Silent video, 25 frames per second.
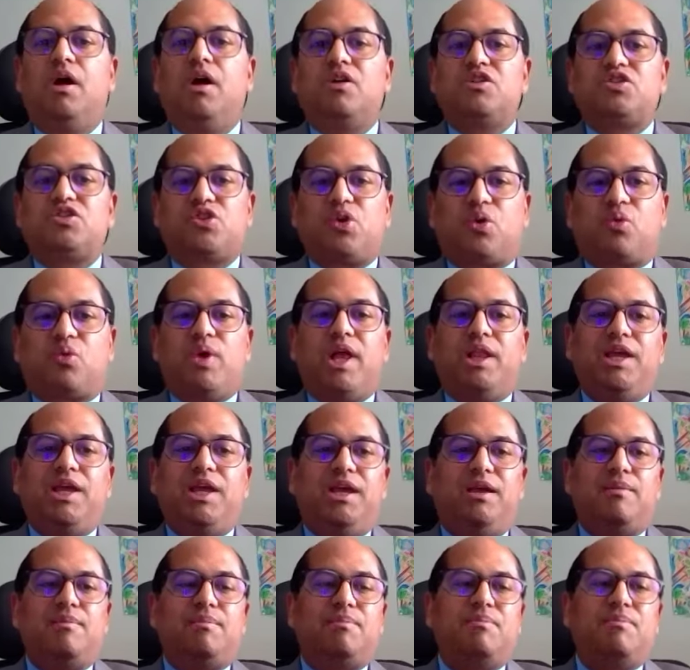So
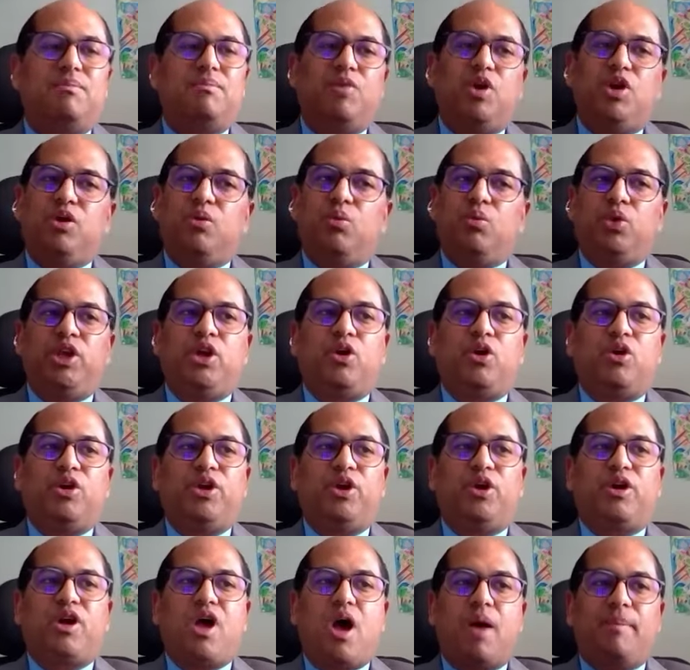really,
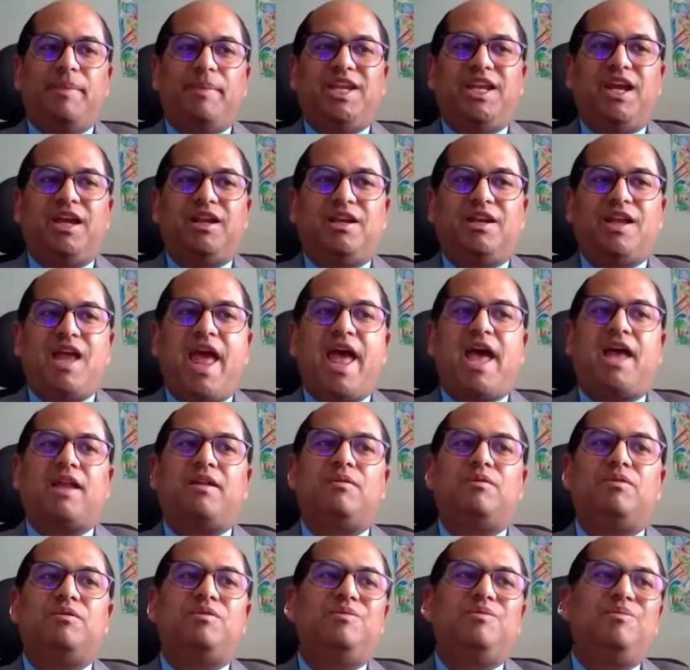you're coming in
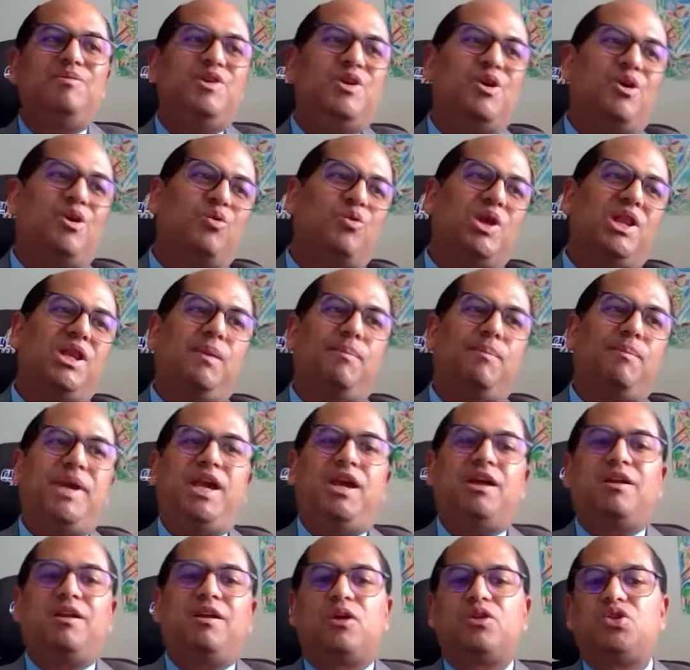and you're really
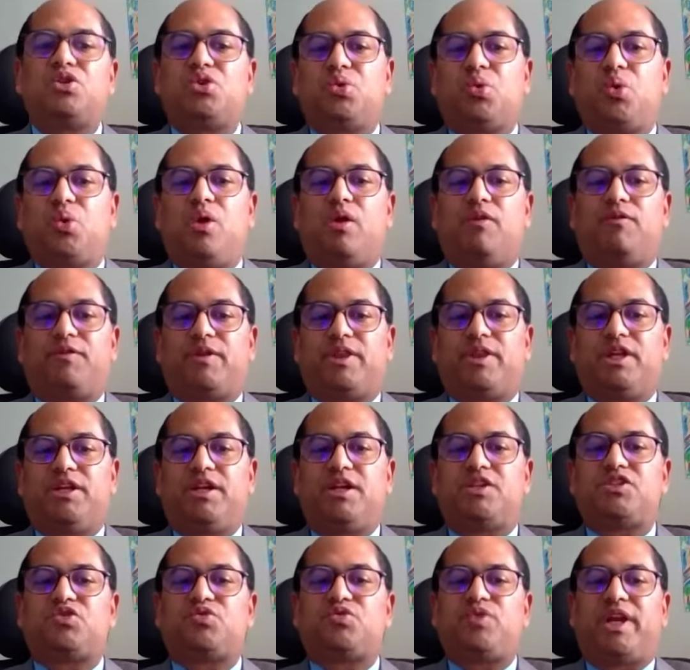being a tool for the
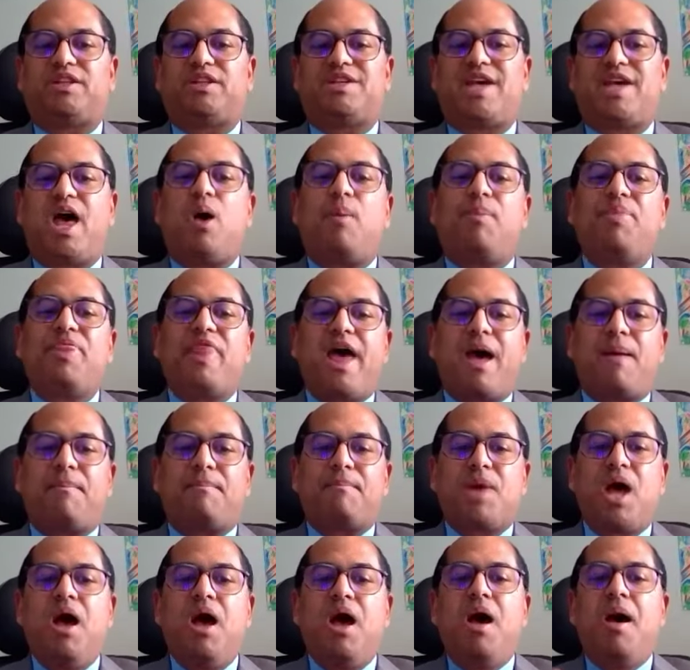district to help
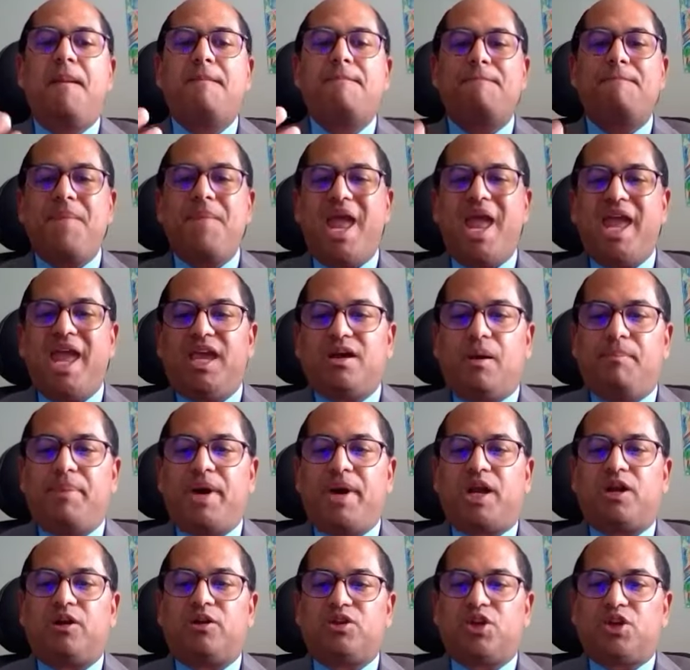them make a
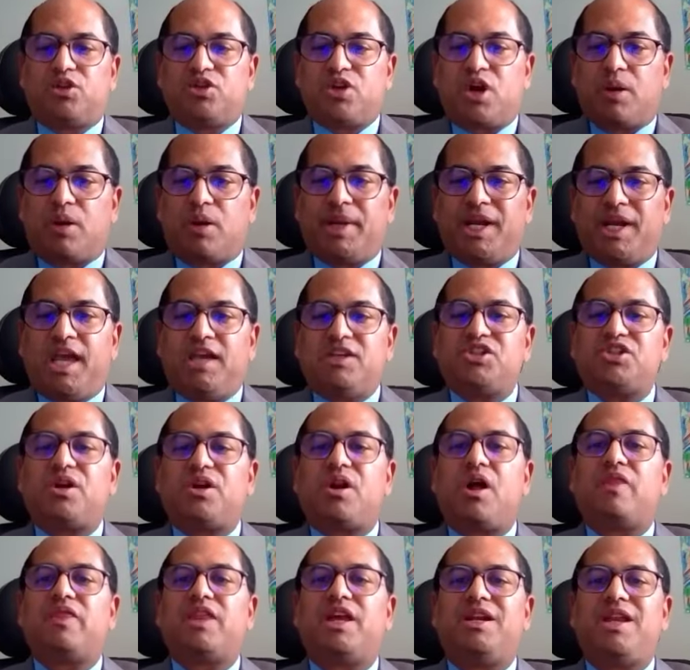better determination
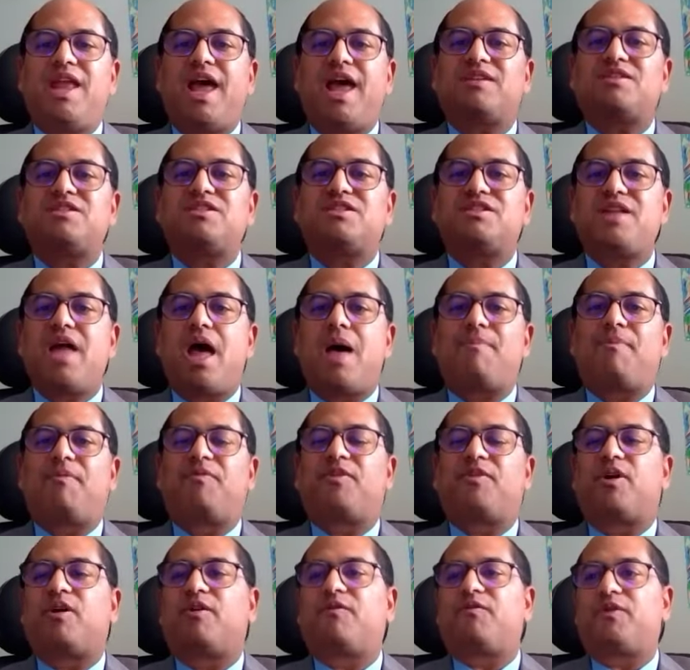on the next step
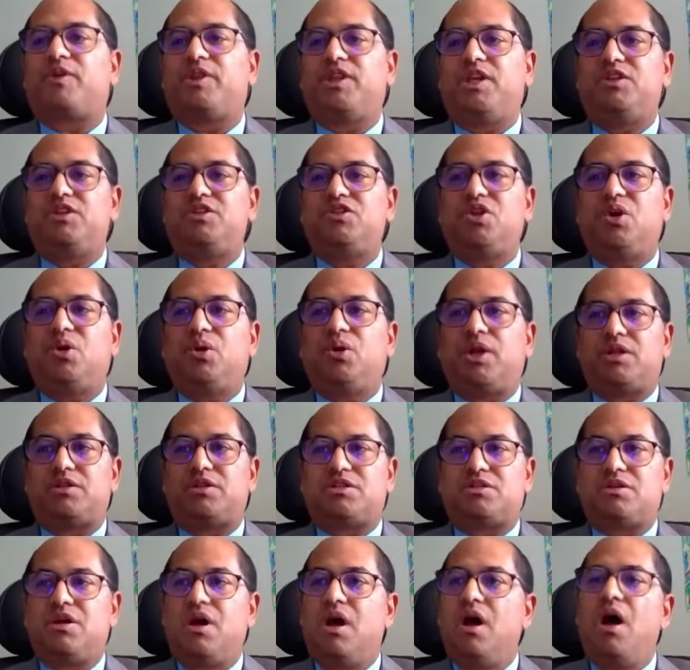for these
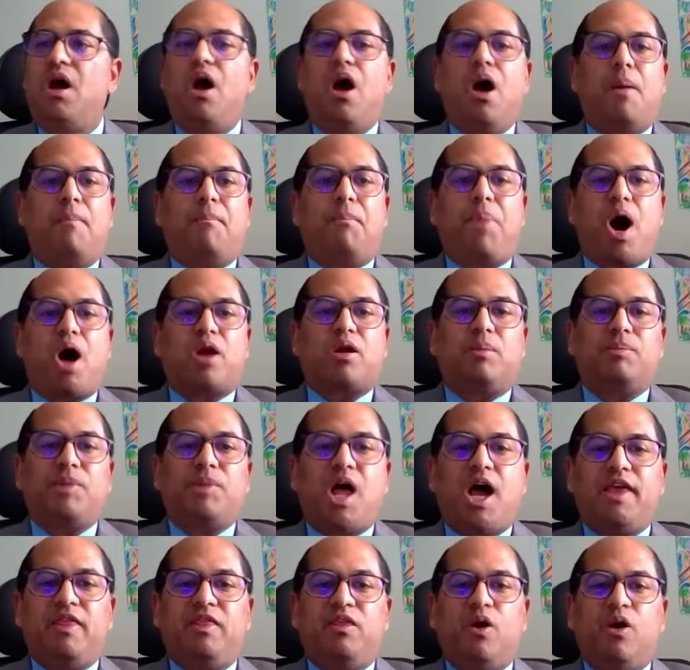students. Bottom
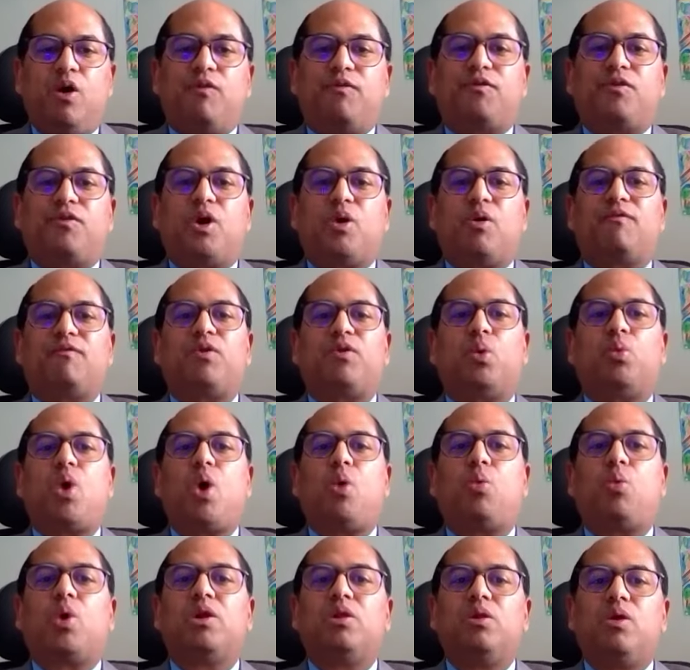line though, for
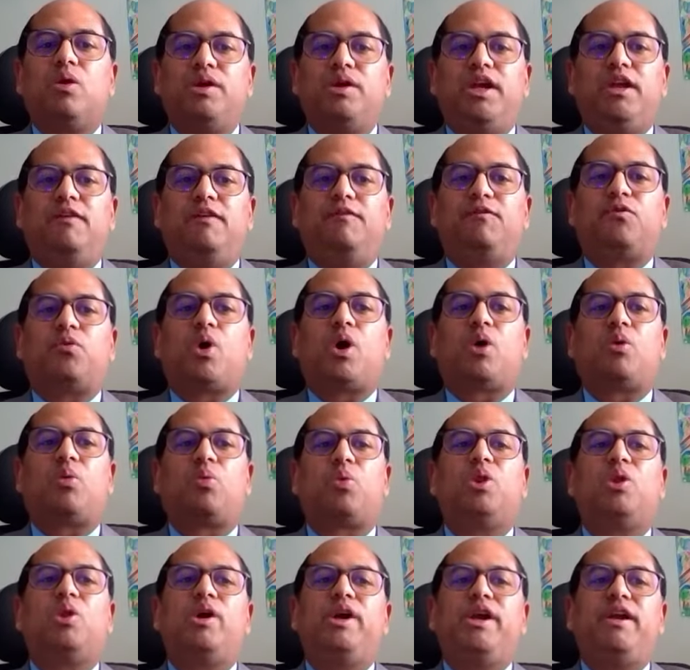what we're looking
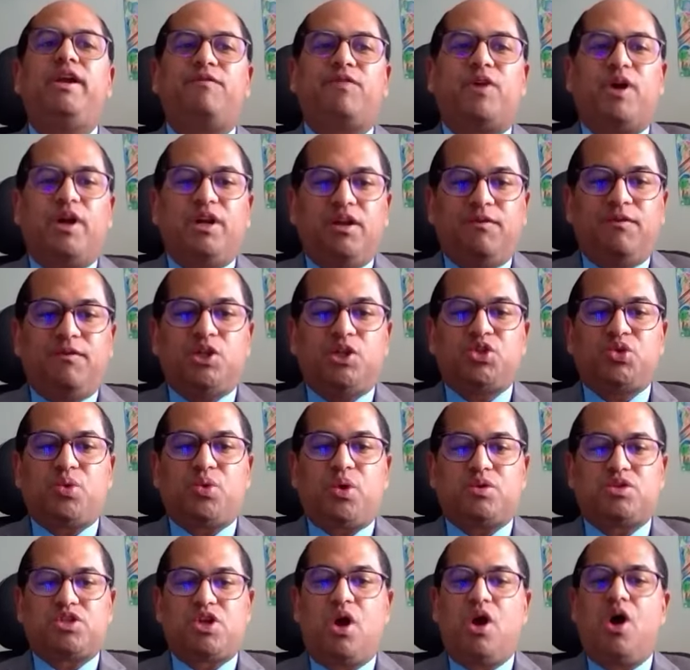for
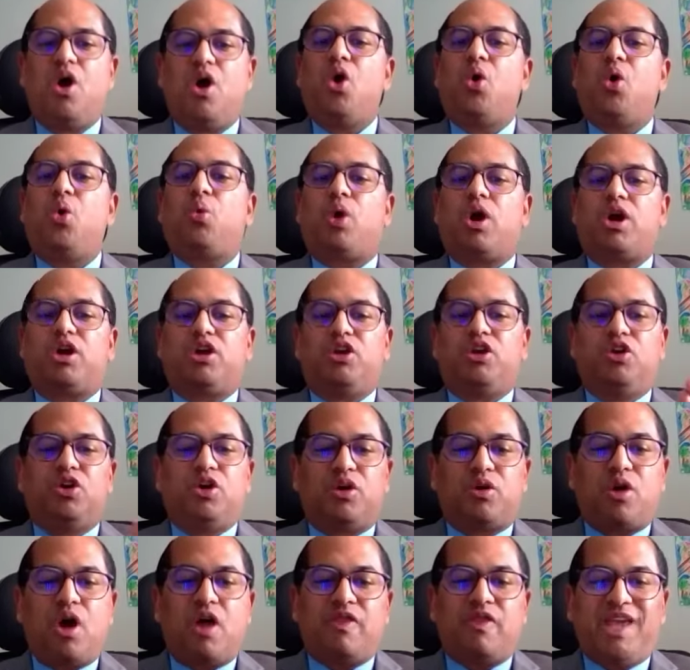individuals who are
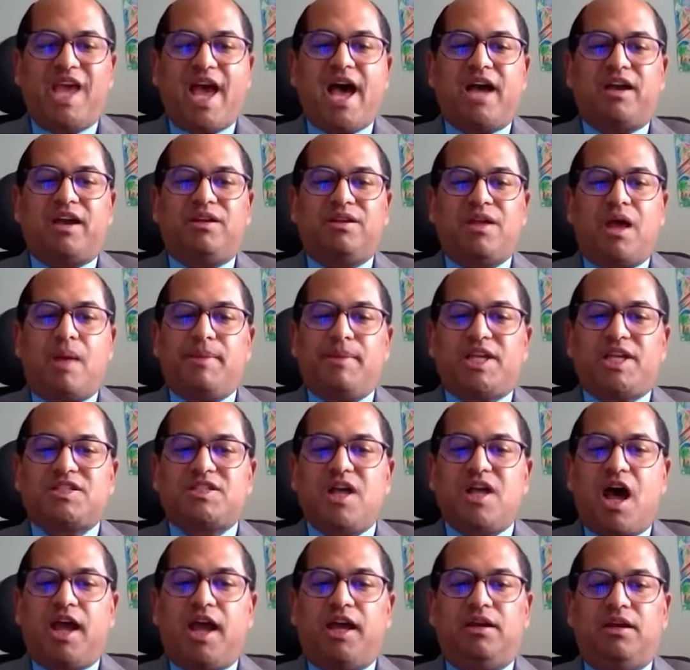good on the academic
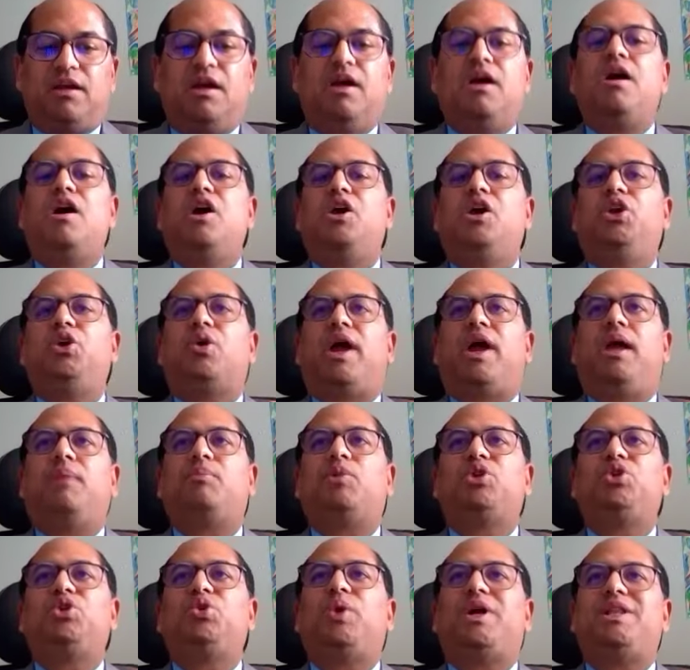side. You're
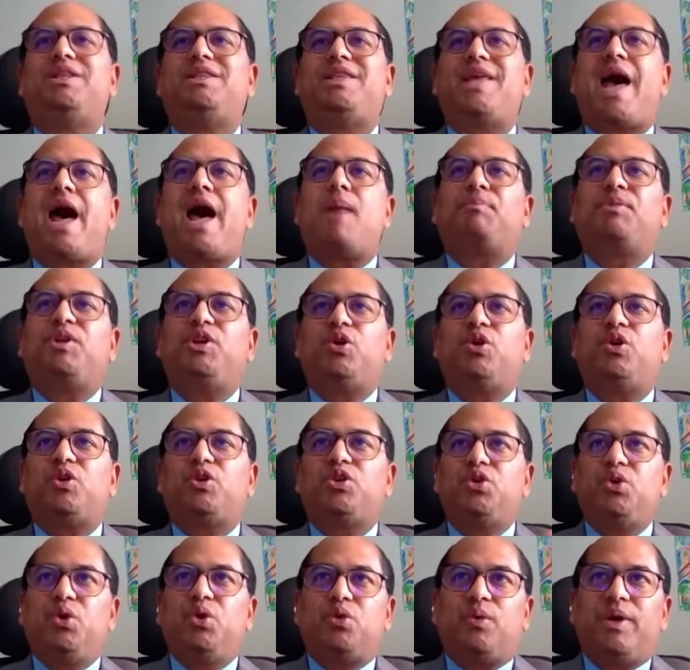able to adapt your
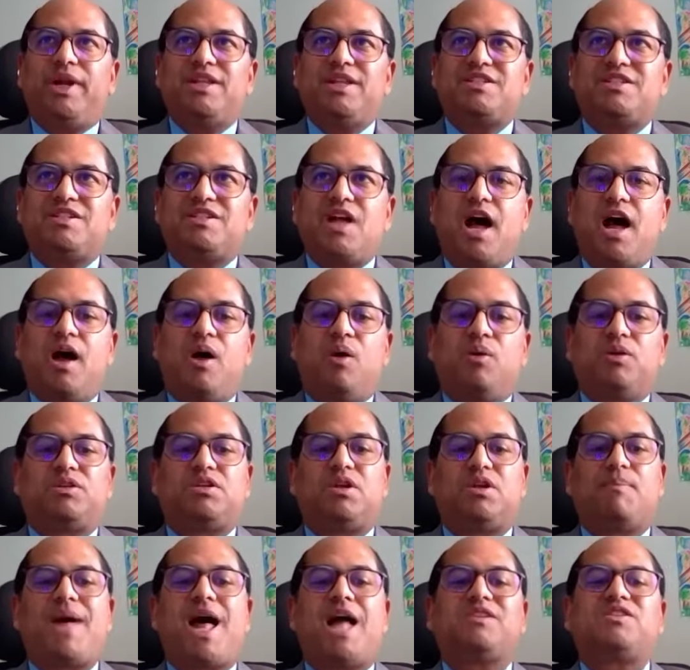tutoring style to
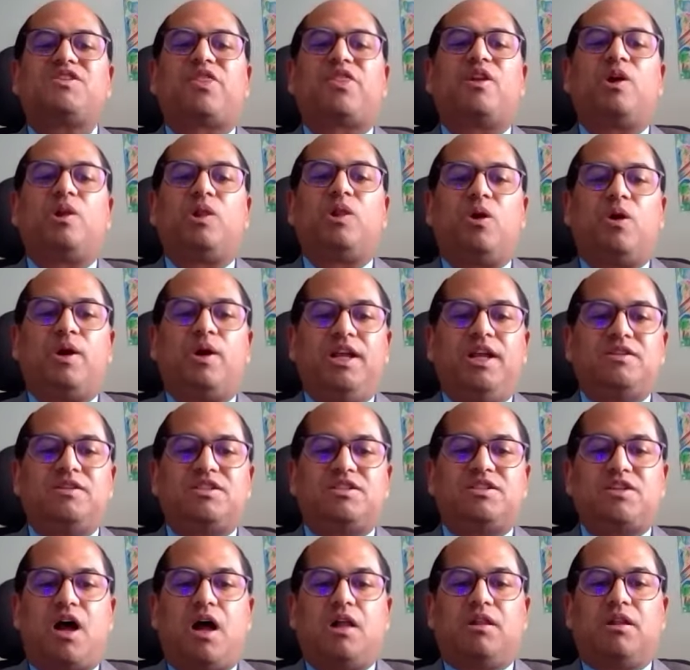match the learning
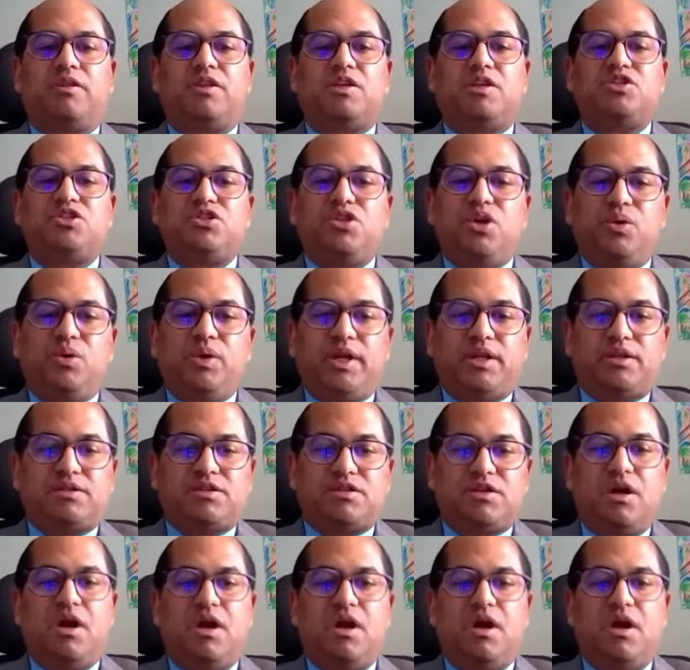style of the student.